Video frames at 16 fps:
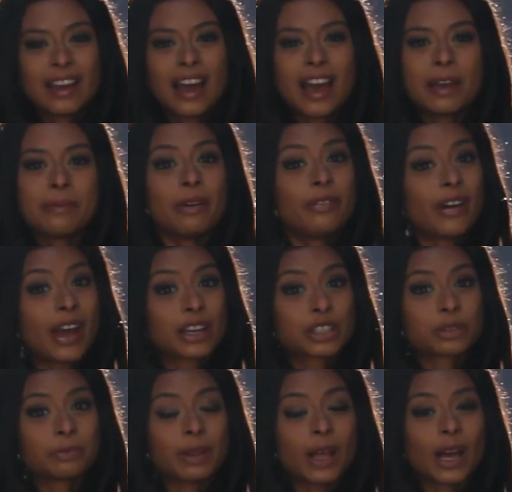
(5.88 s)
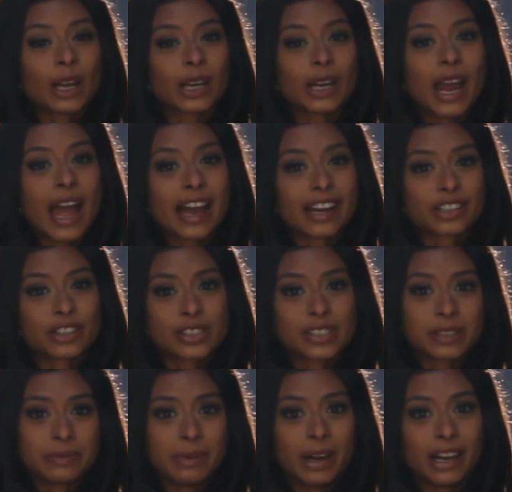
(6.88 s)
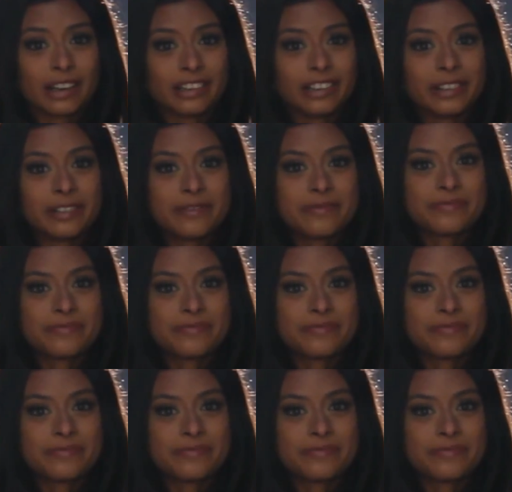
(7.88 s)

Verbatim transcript: I'm a fashion blogger, actress, and model.